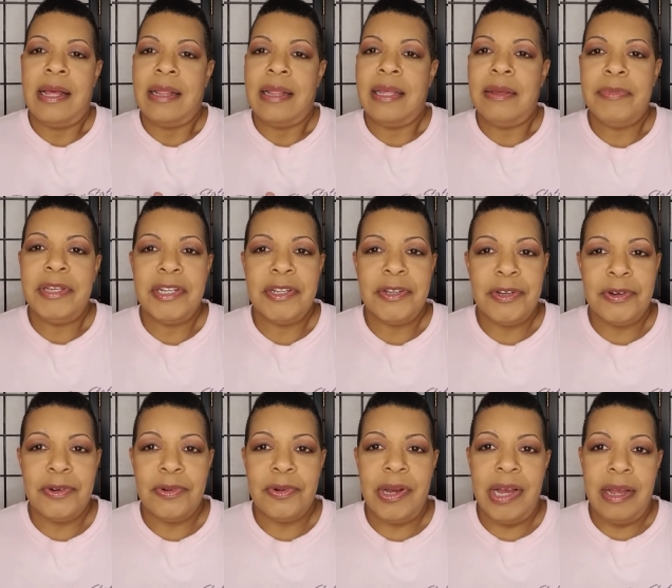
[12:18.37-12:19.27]
Let me
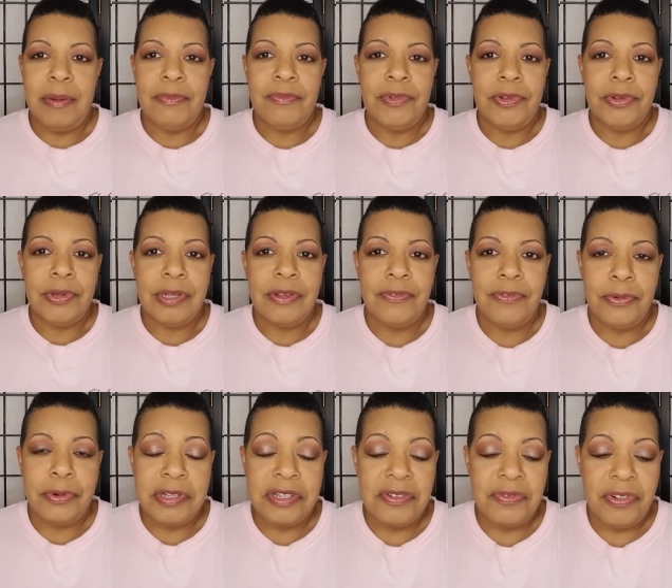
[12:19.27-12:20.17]
know. I'm looking
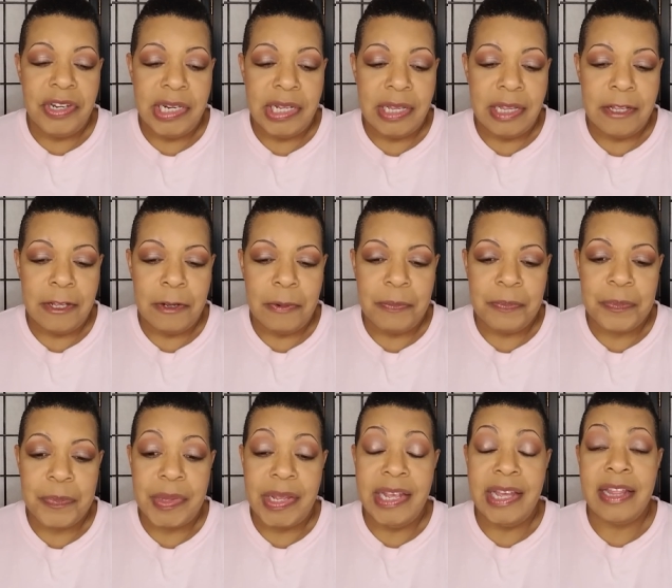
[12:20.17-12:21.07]
forward to reading
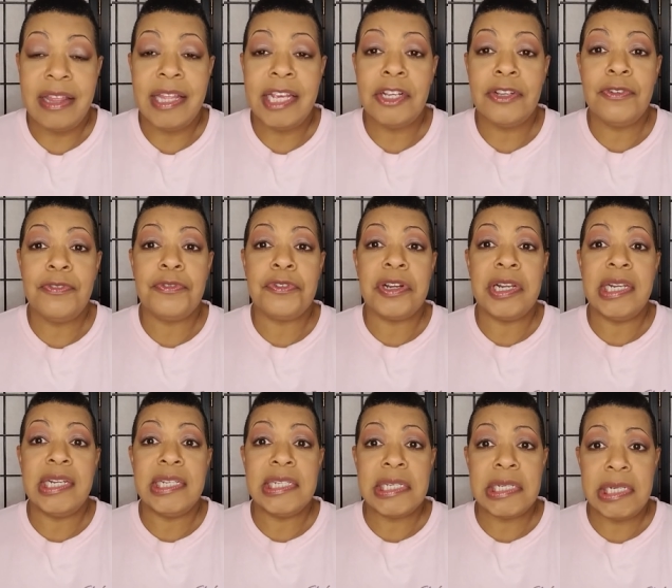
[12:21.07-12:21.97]
them. And thank you for
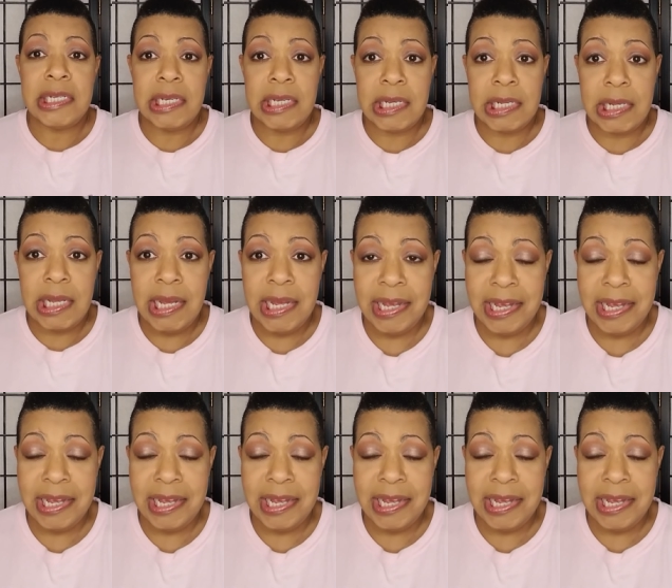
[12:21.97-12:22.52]
listening